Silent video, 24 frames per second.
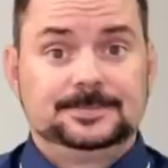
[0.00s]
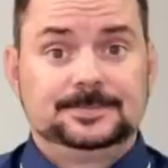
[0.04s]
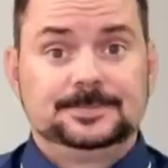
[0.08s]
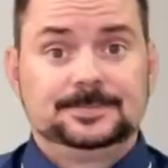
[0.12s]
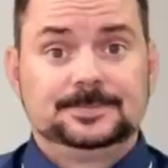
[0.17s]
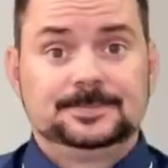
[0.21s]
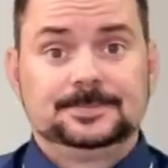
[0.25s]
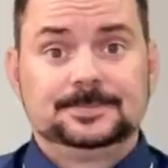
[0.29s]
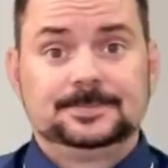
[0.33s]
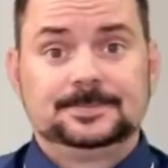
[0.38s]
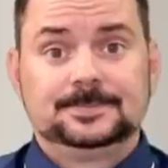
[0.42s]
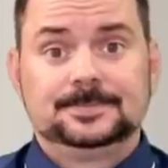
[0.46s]

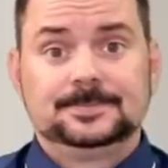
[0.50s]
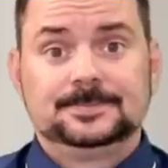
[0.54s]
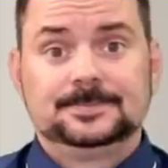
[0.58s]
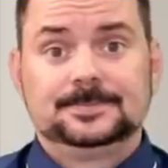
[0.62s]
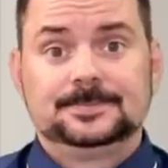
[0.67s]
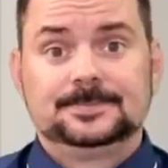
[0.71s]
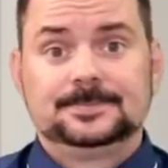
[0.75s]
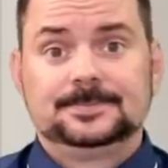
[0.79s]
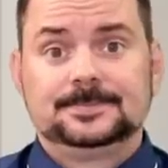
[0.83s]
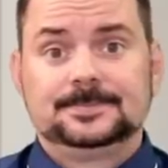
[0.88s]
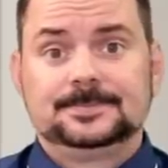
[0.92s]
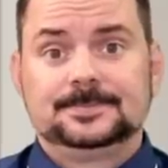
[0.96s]

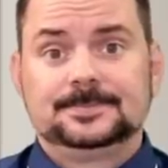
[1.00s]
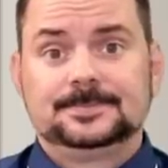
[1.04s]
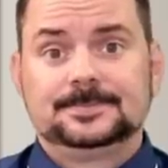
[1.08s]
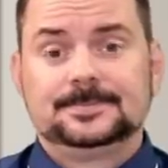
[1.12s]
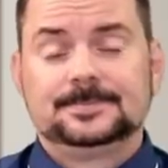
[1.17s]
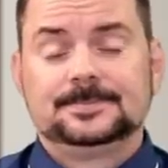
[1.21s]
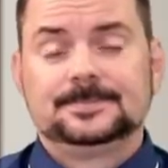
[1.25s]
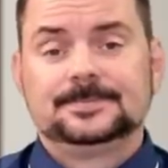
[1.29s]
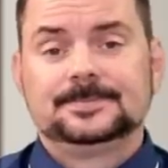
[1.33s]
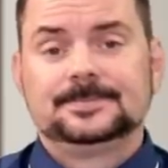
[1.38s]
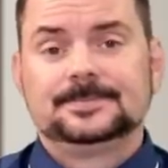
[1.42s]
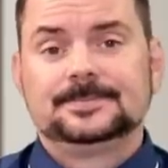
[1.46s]

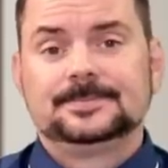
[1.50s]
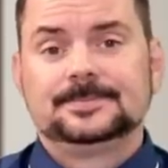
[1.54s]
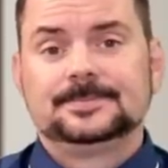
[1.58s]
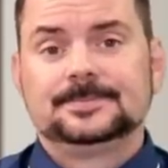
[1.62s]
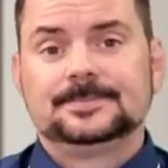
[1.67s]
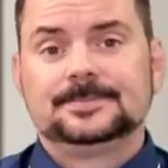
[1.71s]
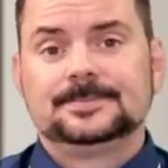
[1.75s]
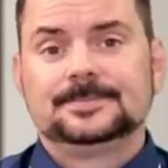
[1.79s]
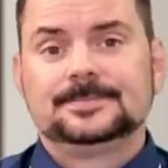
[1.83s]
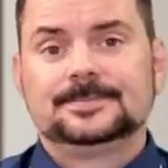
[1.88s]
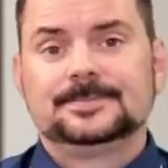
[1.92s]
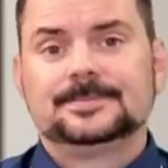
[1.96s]

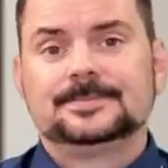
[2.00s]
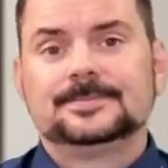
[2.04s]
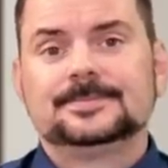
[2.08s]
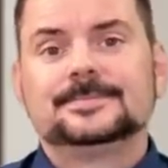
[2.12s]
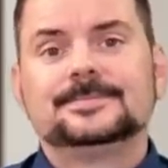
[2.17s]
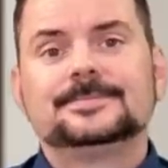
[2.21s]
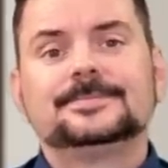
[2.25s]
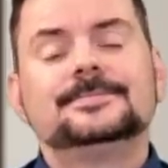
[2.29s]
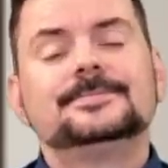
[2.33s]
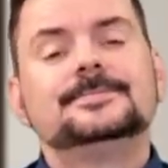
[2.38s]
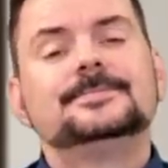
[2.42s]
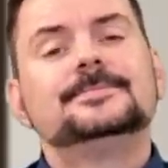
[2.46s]

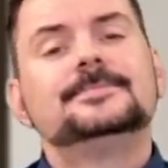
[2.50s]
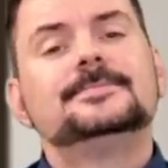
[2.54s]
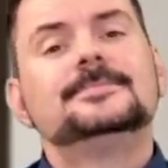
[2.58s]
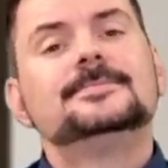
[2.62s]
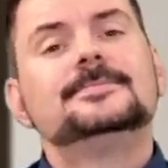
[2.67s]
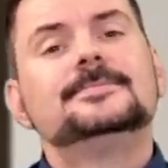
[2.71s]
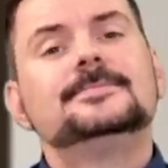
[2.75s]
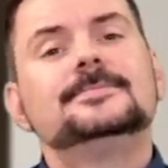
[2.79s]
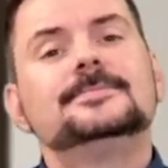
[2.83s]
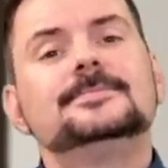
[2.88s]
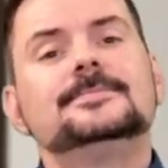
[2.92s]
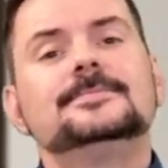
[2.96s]

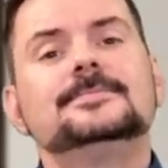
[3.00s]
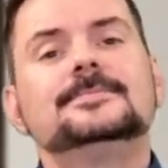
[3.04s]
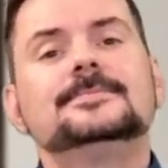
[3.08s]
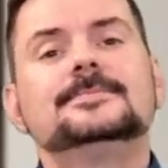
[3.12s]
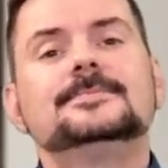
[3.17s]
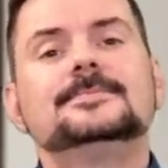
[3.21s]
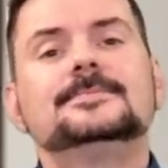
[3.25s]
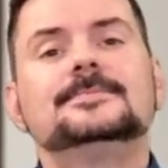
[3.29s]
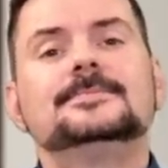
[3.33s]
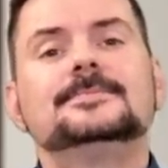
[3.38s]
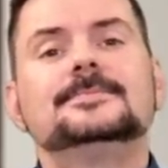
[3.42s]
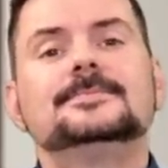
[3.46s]

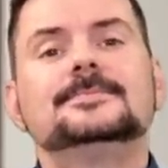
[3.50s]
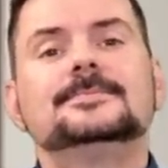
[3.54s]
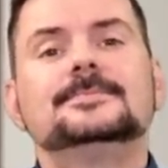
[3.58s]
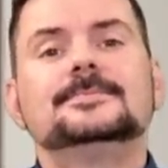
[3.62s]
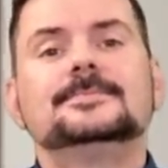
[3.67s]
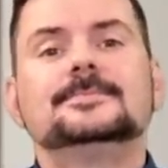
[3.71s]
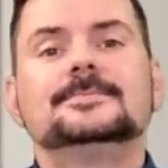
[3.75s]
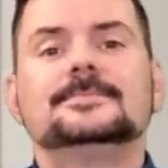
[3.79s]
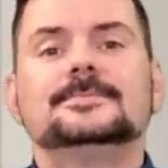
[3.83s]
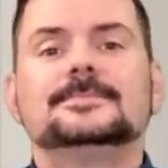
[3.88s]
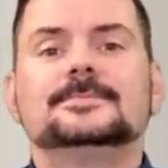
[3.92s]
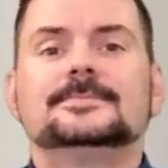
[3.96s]

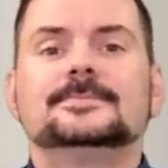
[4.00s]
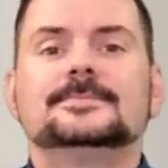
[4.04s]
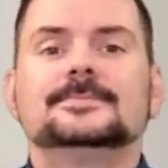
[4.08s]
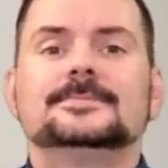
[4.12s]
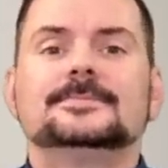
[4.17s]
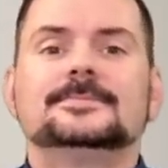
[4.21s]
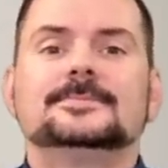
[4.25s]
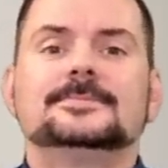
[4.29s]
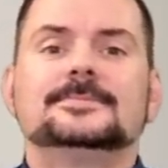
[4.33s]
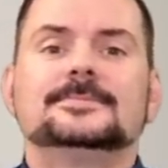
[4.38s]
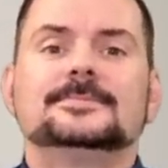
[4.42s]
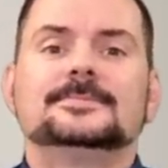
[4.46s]

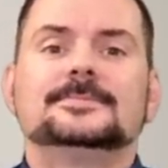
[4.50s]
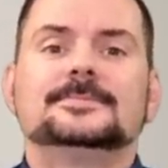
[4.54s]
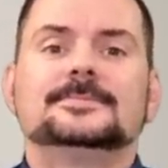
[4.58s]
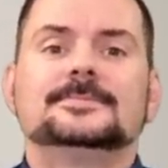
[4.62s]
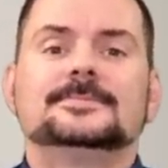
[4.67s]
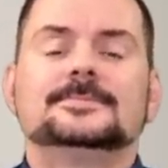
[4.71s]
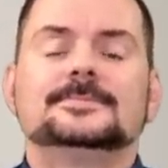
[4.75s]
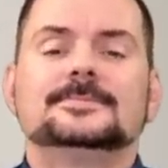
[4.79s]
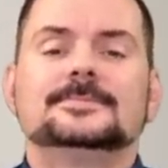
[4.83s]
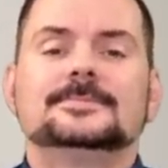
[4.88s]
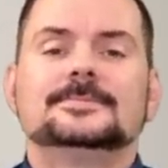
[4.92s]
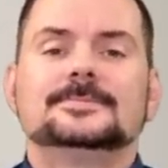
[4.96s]

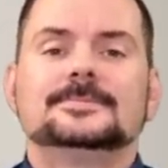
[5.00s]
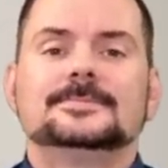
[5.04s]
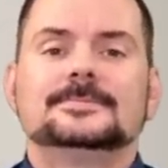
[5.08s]
(no one is talking)